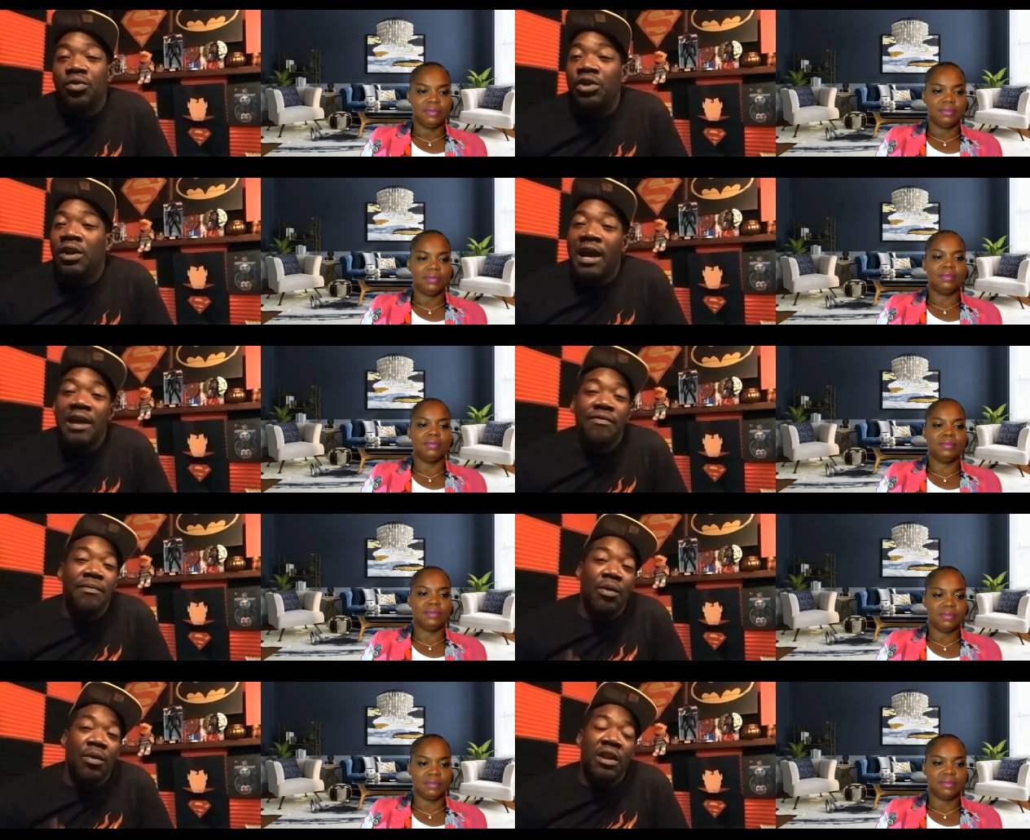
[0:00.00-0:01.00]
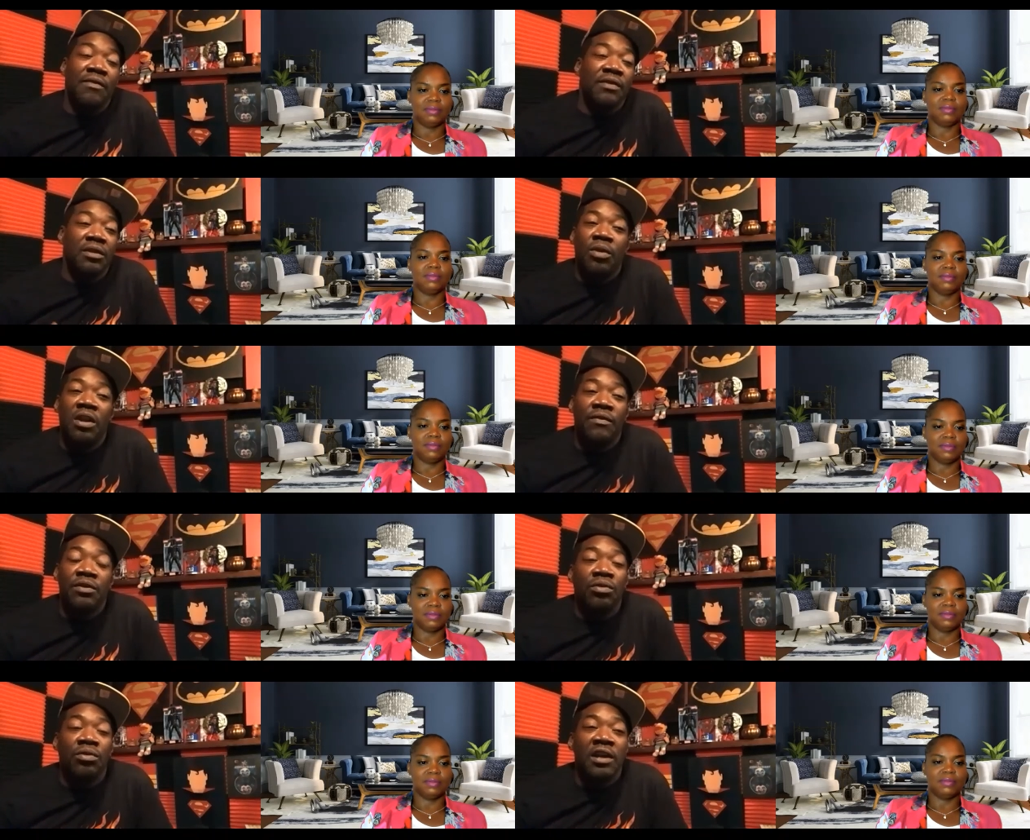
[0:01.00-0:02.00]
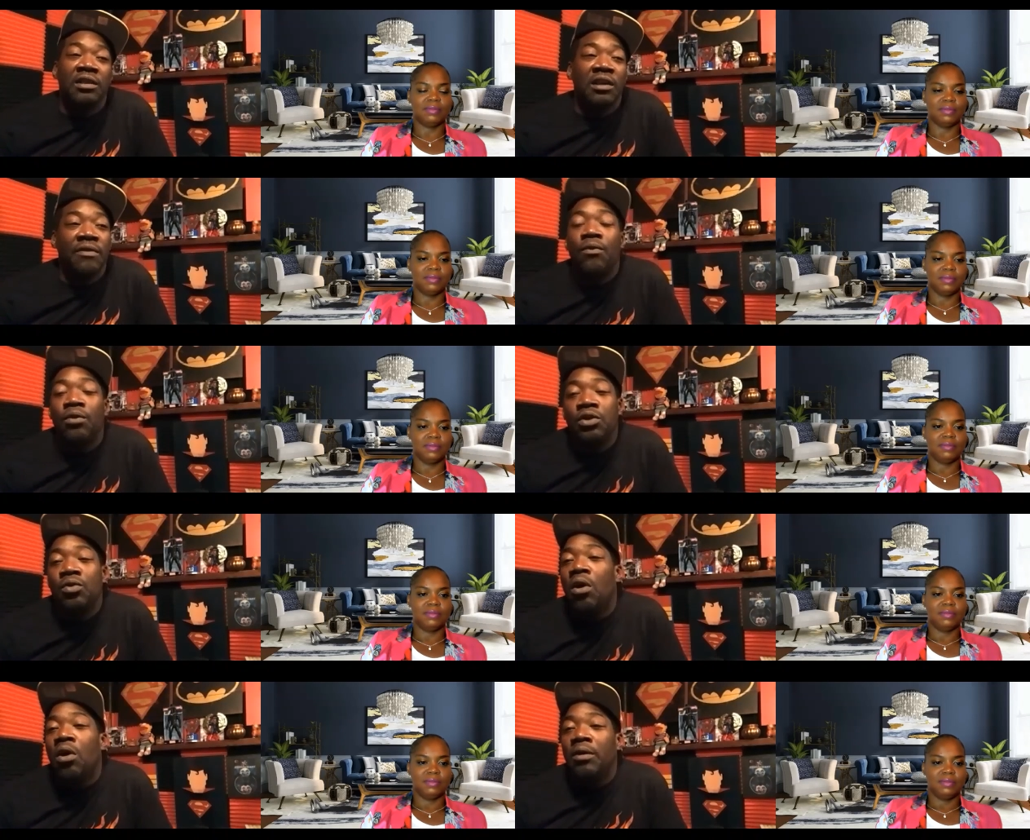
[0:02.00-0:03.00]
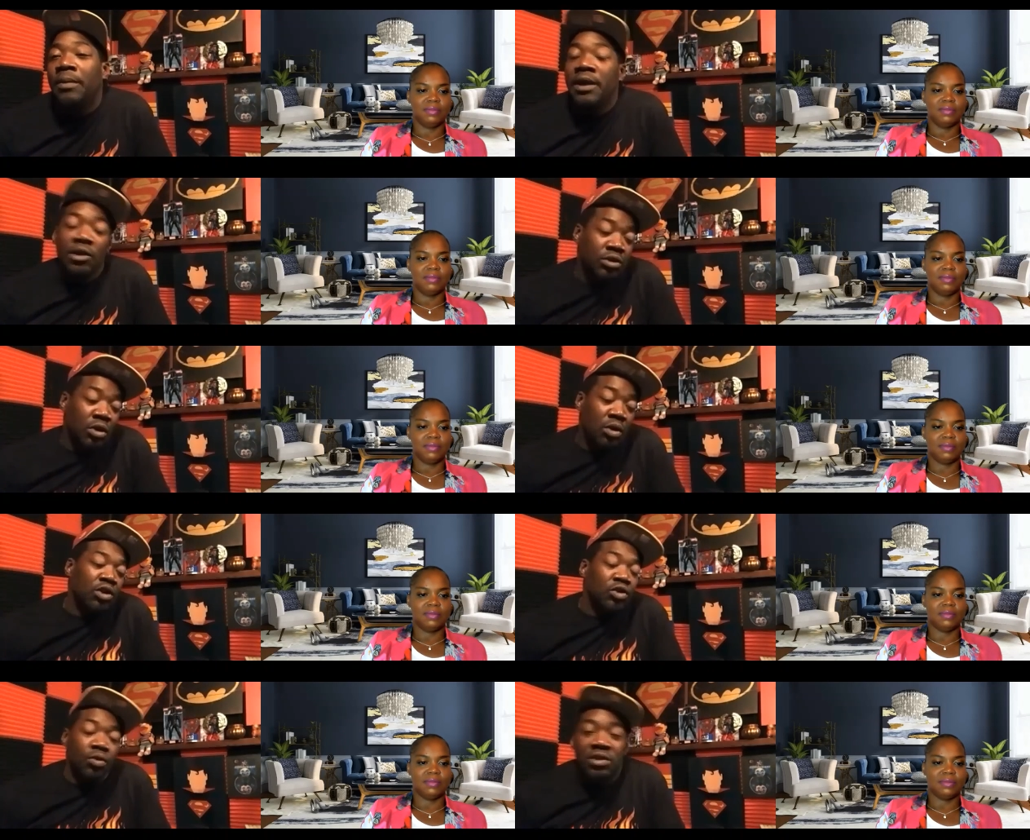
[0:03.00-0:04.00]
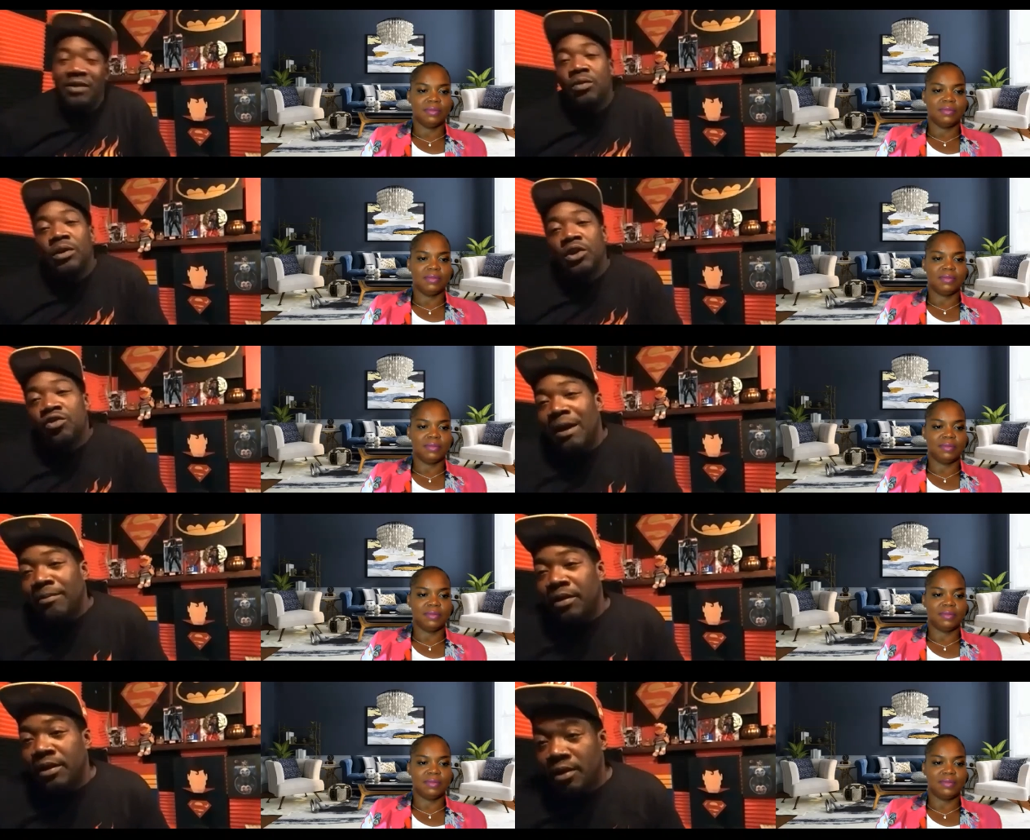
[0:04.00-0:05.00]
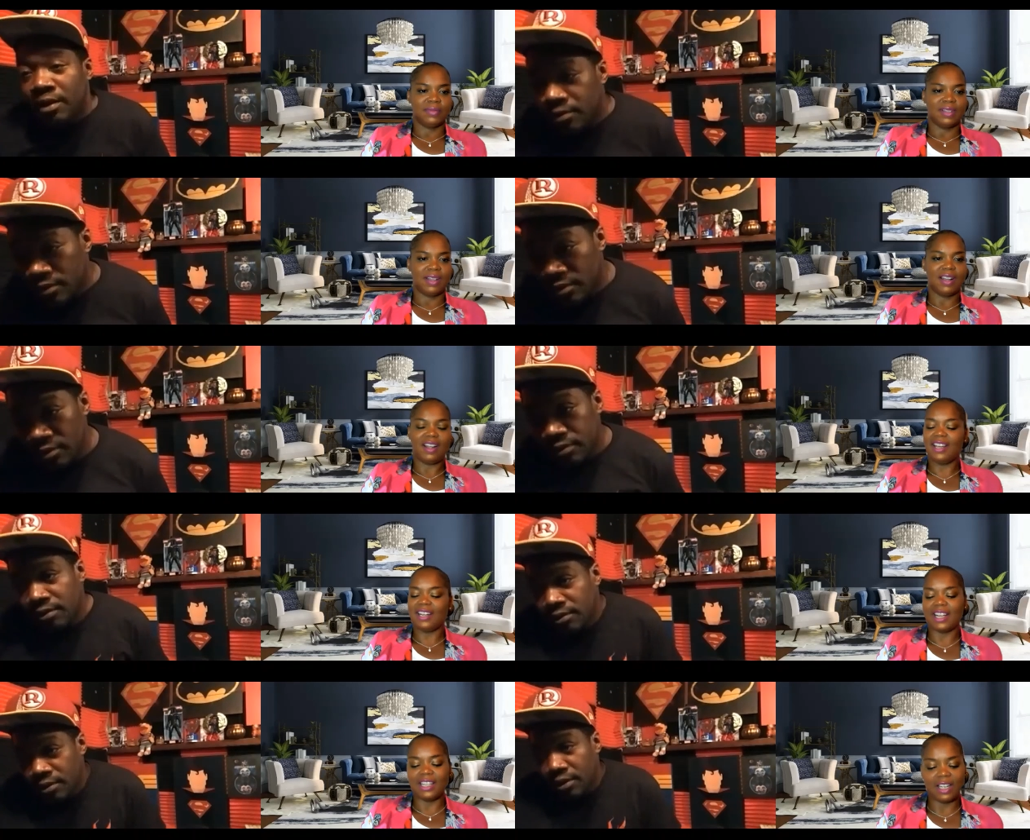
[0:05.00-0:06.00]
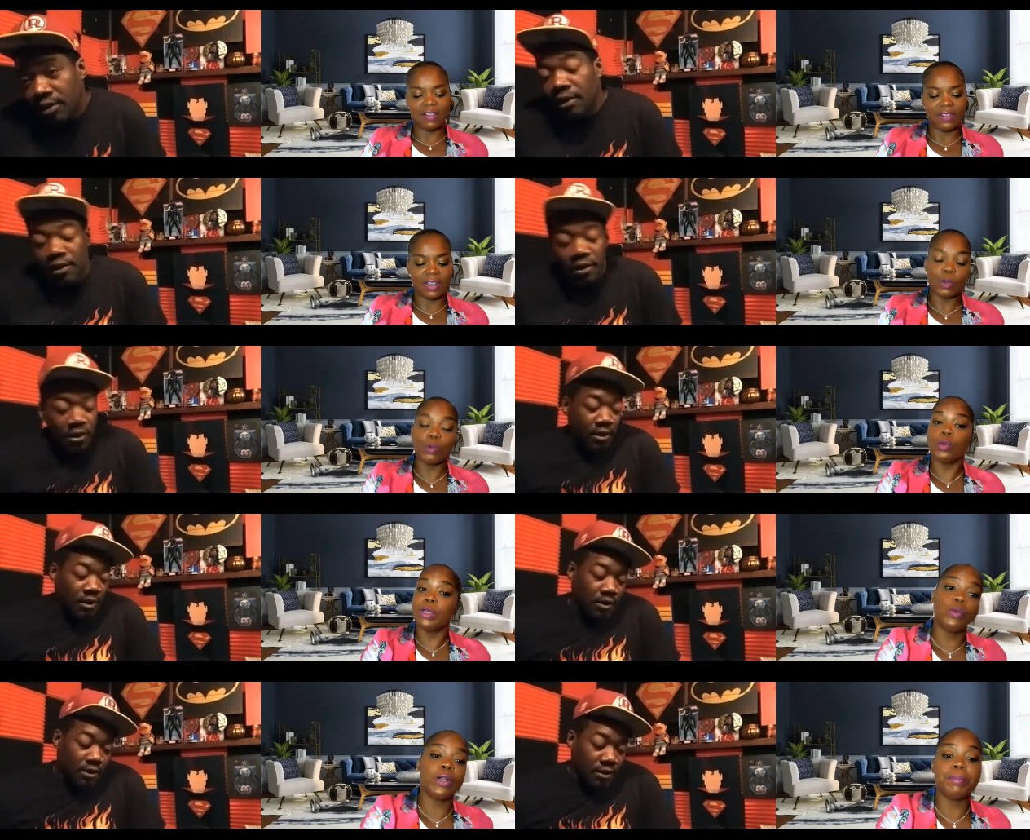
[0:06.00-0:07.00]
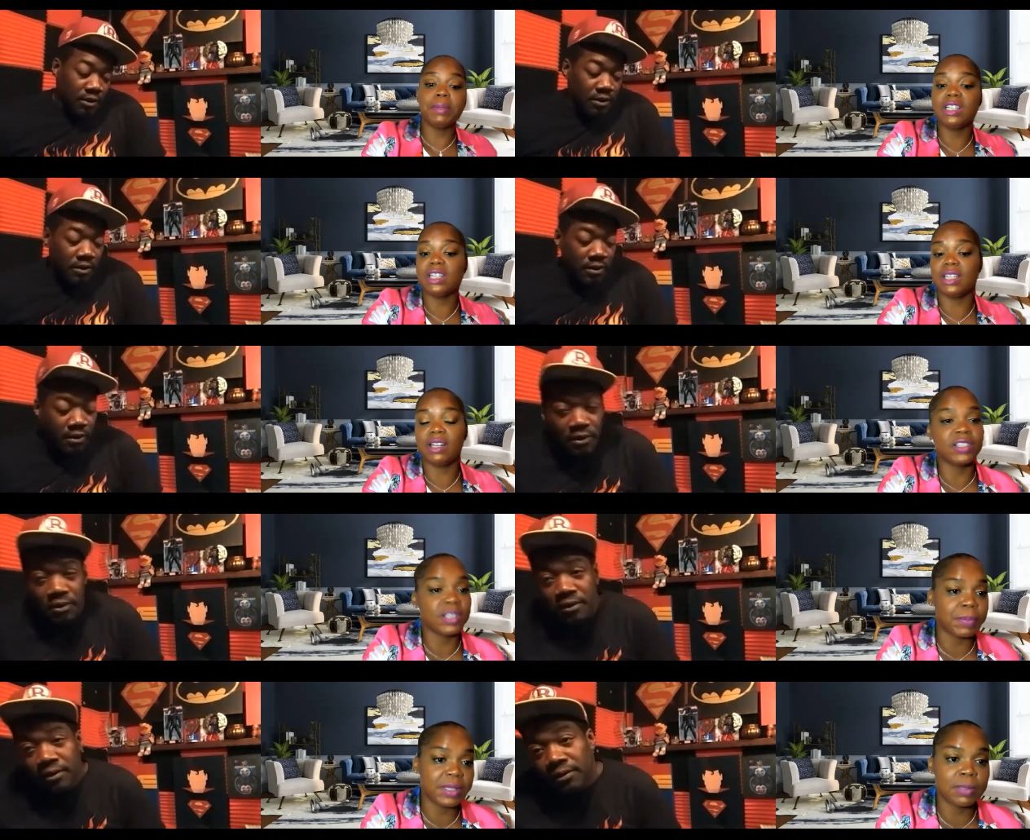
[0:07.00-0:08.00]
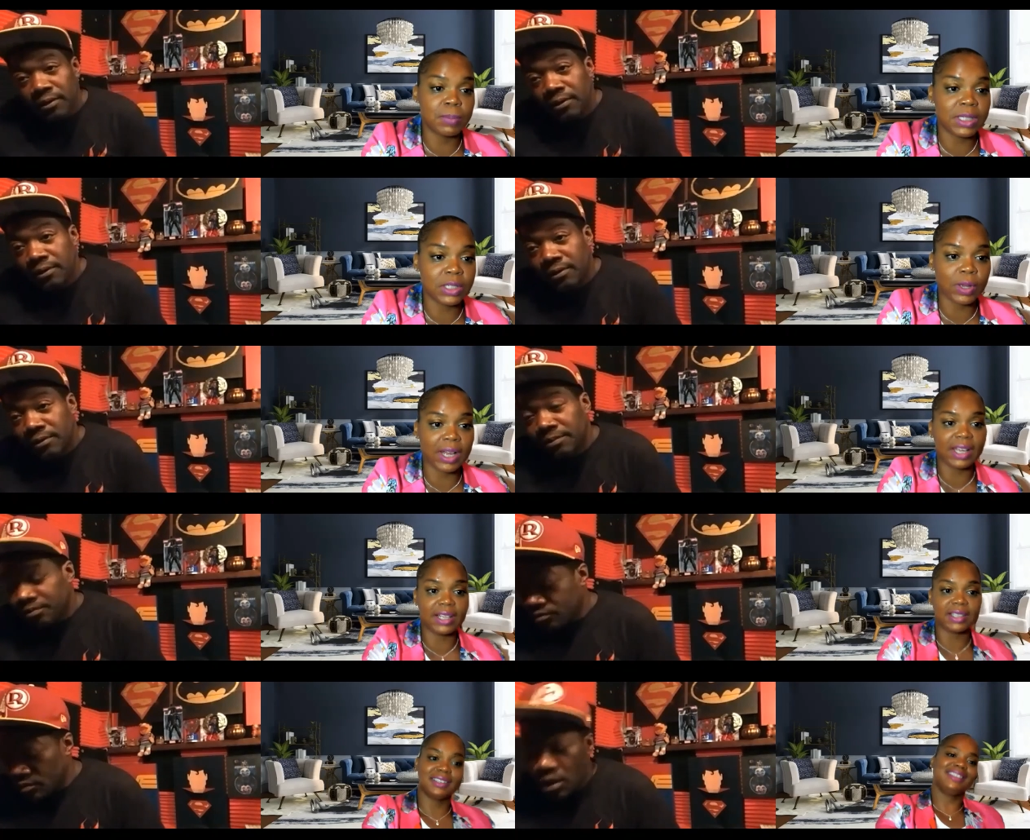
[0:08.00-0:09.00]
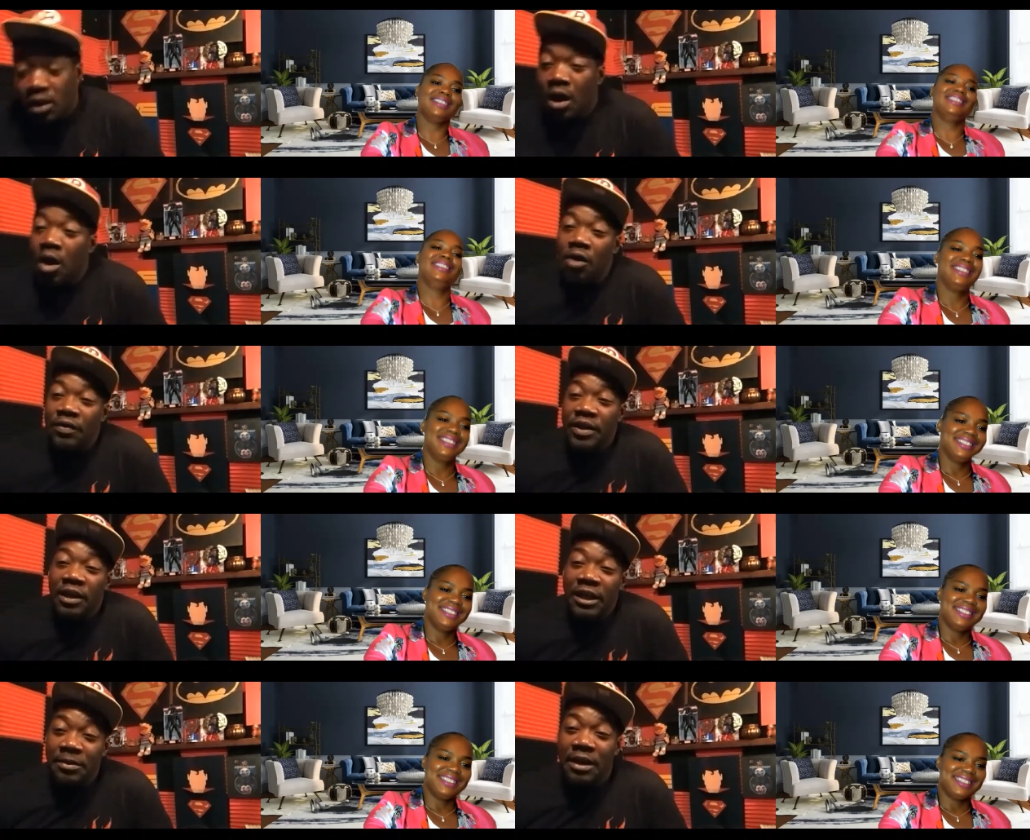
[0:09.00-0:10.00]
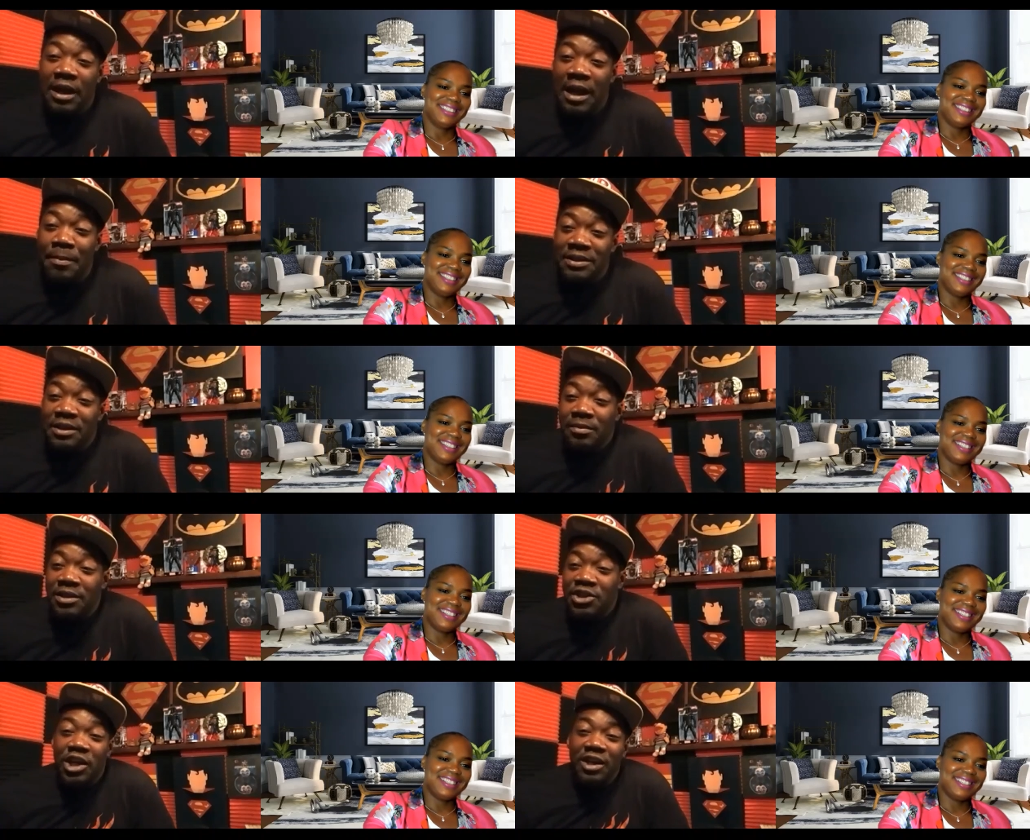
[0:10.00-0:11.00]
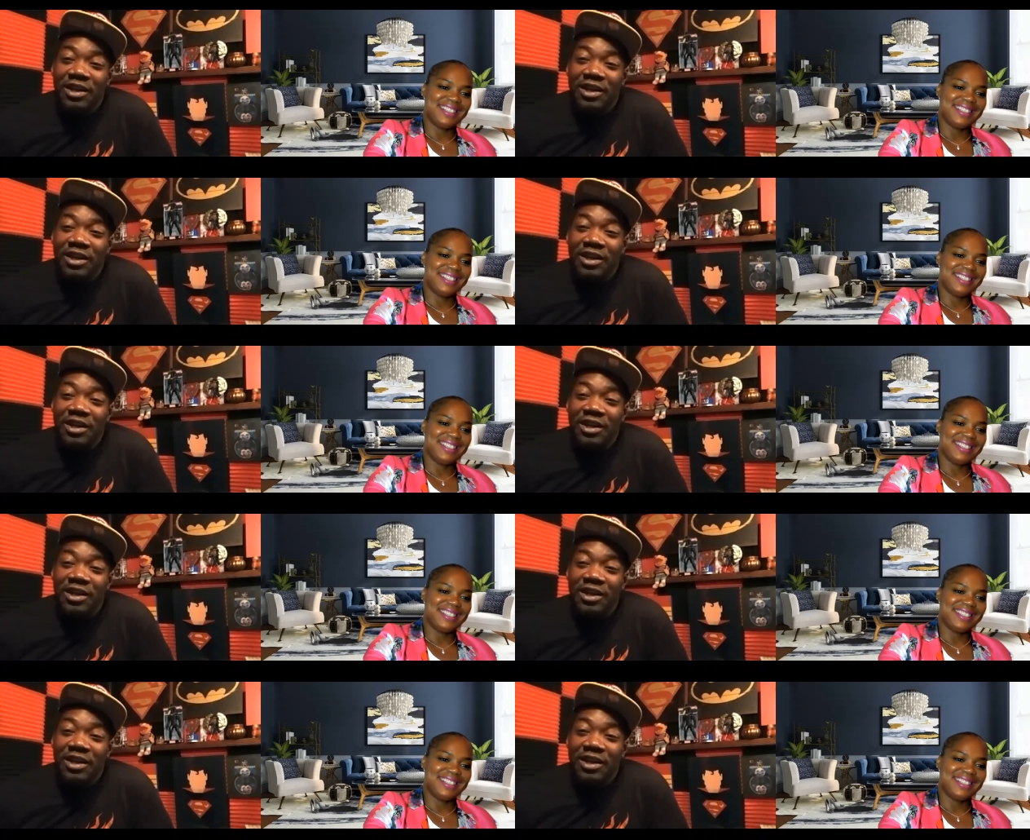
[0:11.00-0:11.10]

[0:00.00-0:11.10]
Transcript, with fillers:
Speaker 1: on your life, man. Whatever whatever you think, therefore you are, man. Those are the only jewels I really want to drop right now.
Speaker 2: All right, I love it. we're millionaires up in this piece, okay? I
Speaker 1: already claimed it. I got my stimulus check.